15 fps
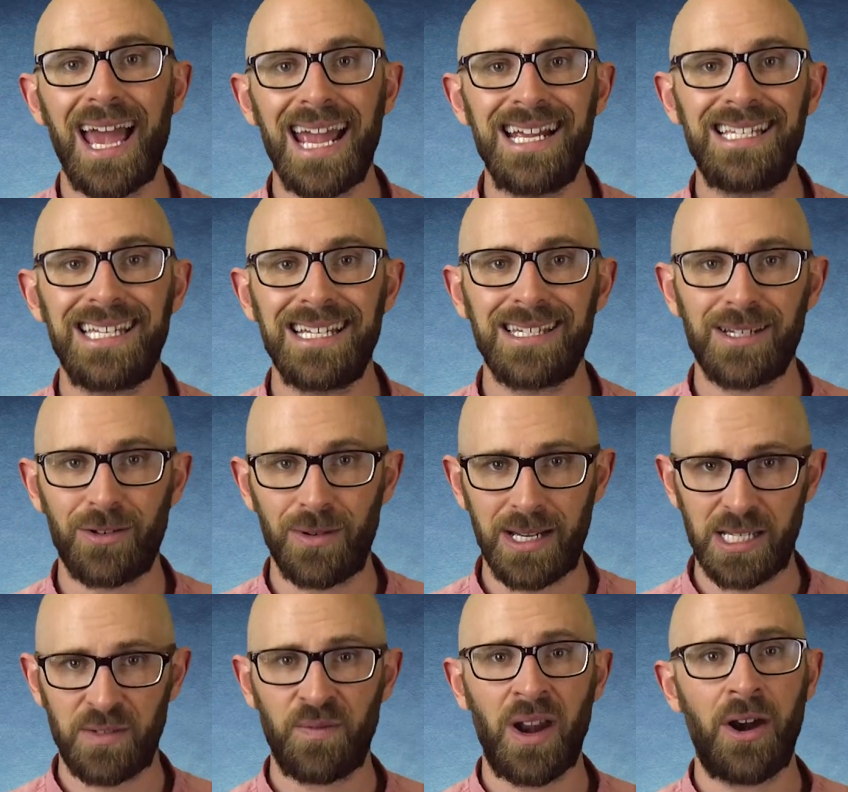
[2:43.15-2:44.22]
eighteen
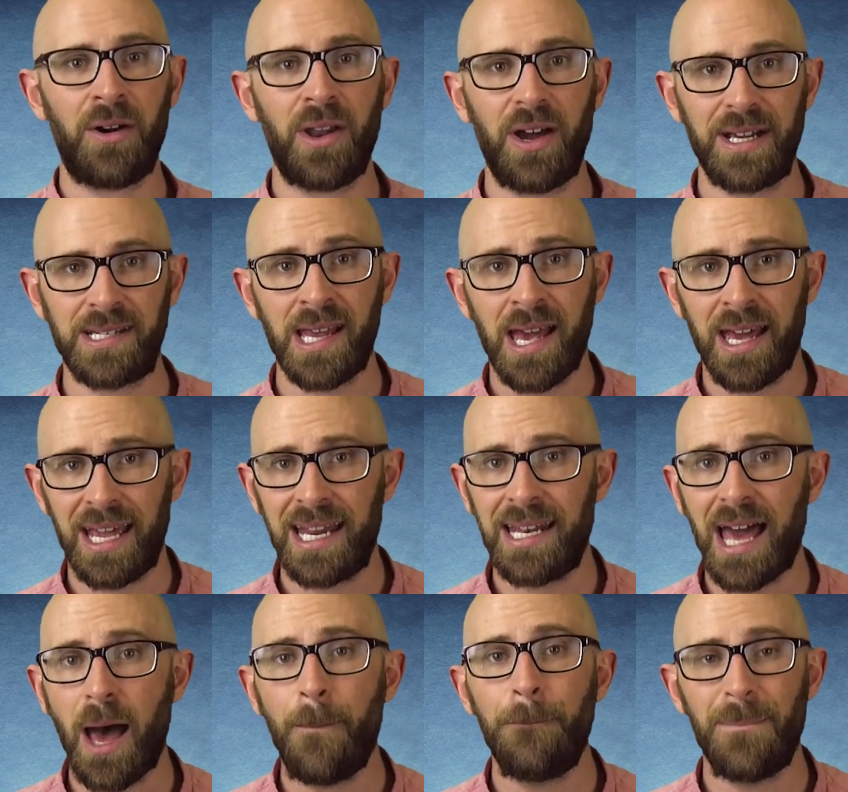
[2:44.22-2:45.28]
degrees Fahrenheit
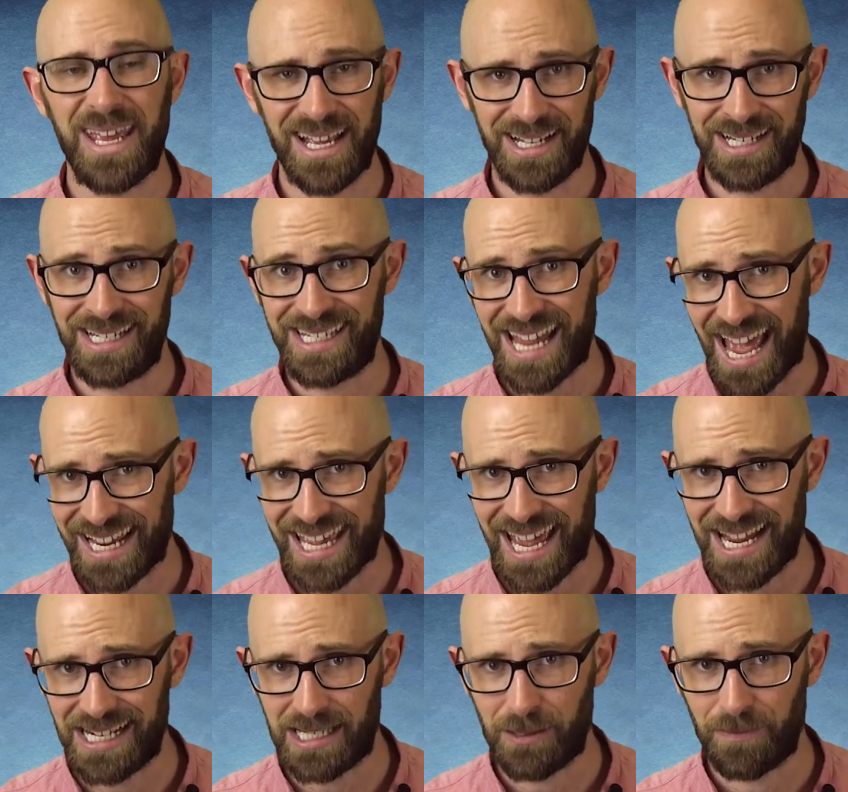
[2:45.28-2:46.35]
in a mere
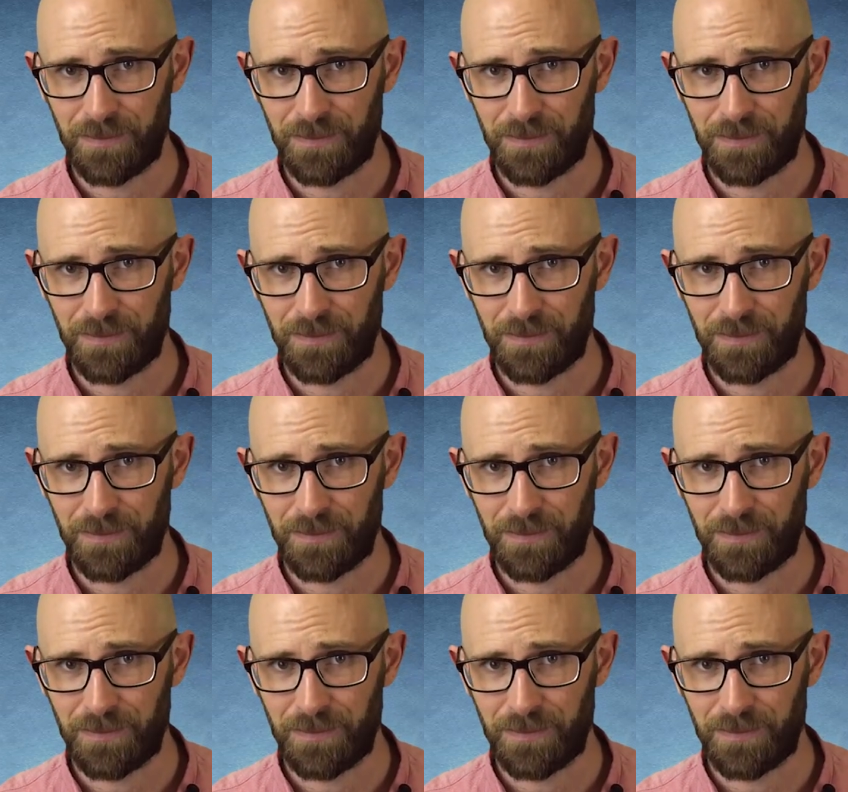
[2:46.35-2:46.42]
decade.